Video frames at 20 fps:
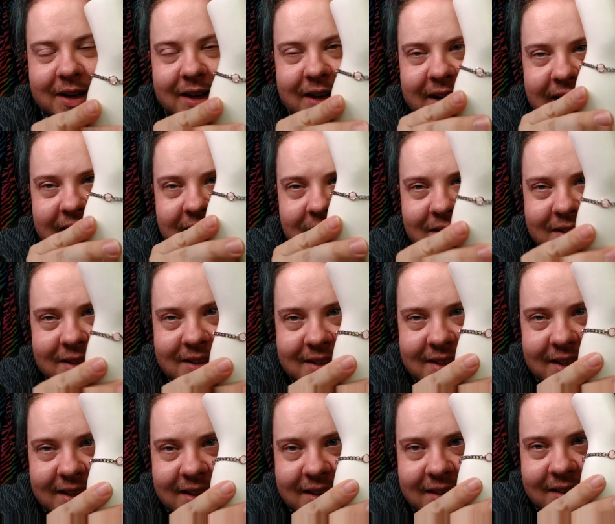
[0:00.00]
you can't really
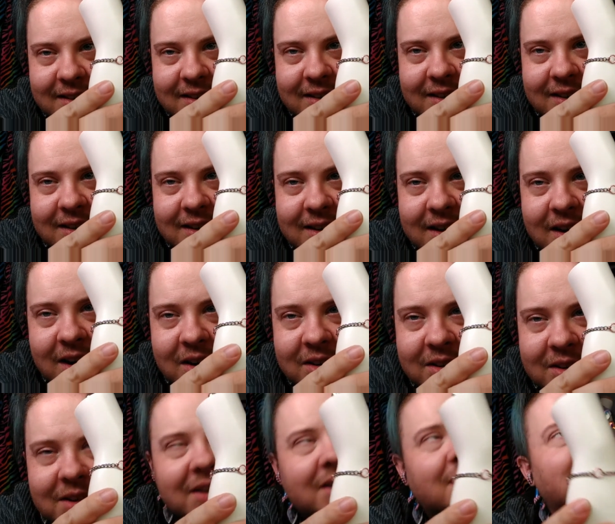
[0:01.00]
see the
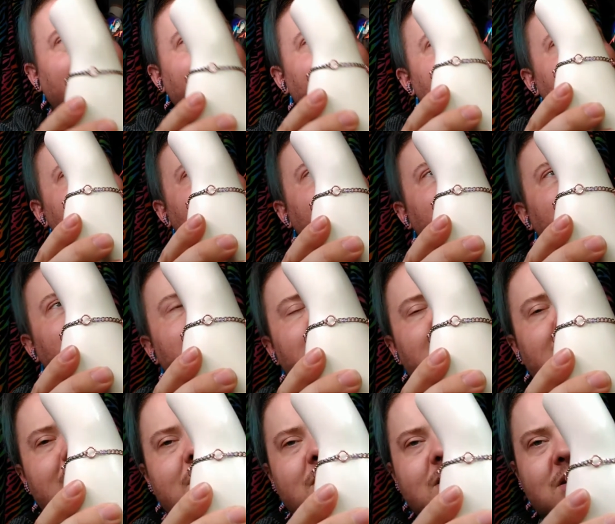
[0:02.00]
color. Can you see the
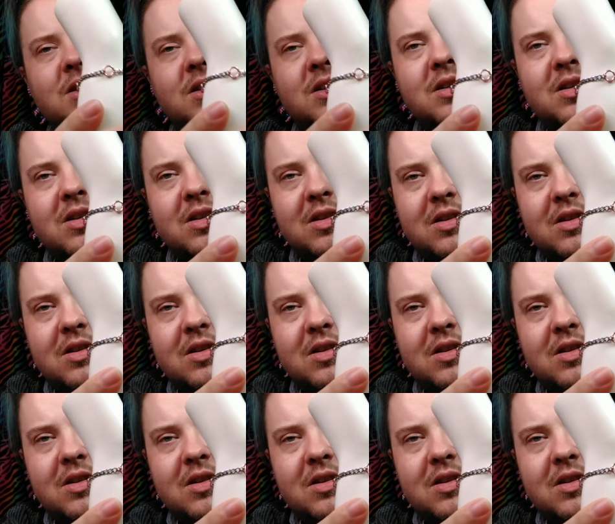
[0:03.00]
color?